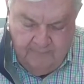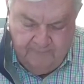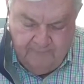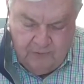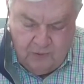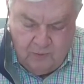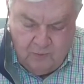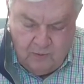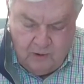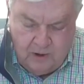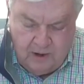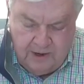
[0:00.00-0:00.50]
For
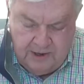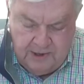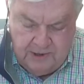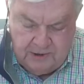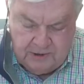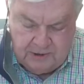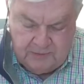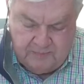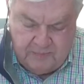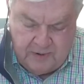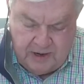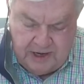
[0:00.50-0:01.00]
the Walnut
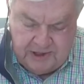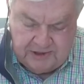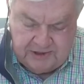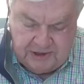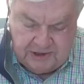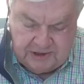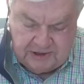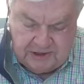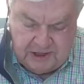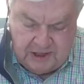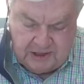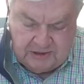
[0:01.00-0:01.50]
Hills branch
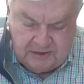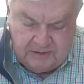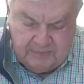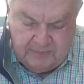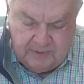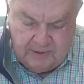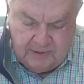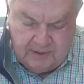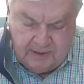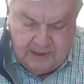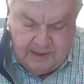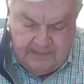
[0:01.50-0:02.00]

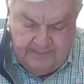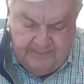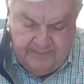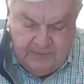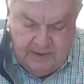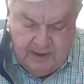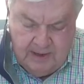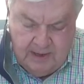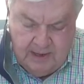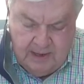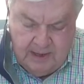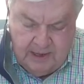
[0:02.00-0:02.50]
accessibility,
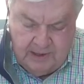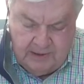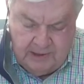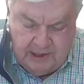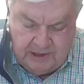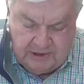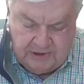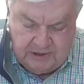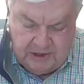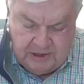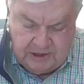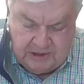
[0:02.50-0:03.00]
in the
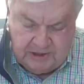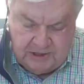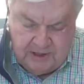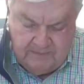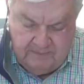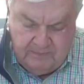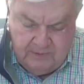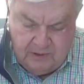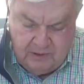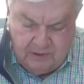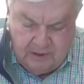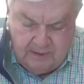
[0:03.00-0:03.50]

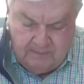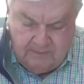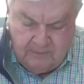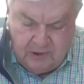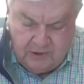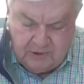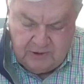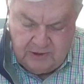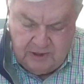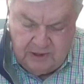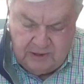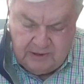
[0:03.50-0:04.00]
existing building,
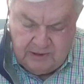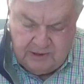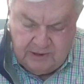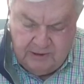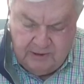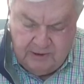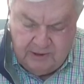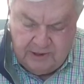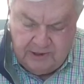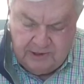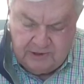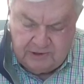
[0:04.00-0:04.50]
most of the
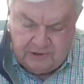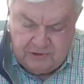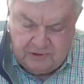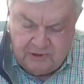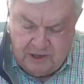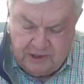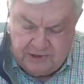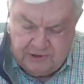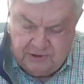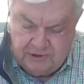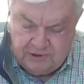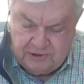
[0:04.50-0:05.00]
interior
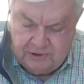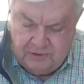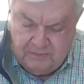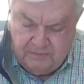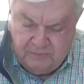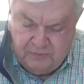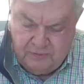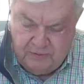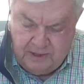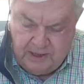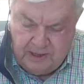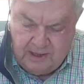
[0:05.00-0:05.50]
construction is
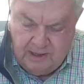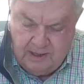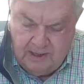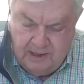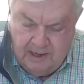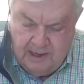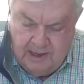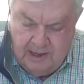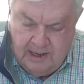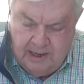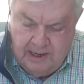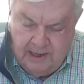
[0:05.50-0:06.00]
complete.
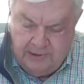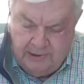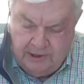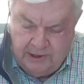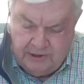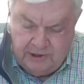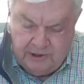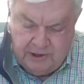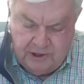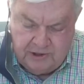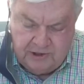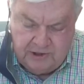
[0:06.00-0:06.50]
In
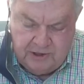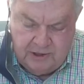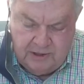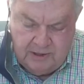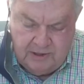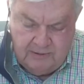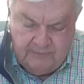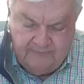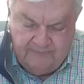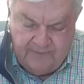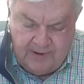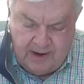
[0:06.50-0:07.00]

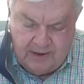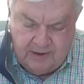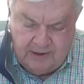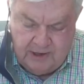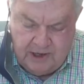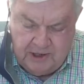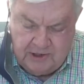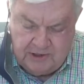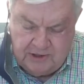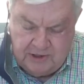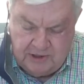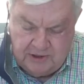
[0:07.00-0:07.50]
addition, the
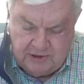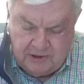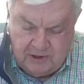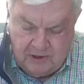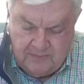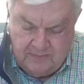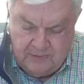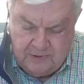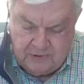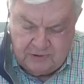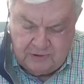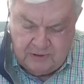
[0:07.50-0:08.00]
foundation is
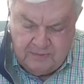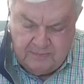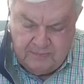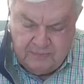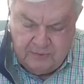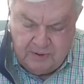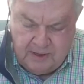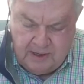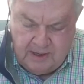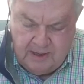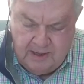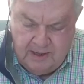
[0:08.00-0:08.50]
almost
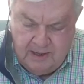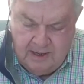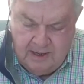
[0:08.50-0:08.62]
complete.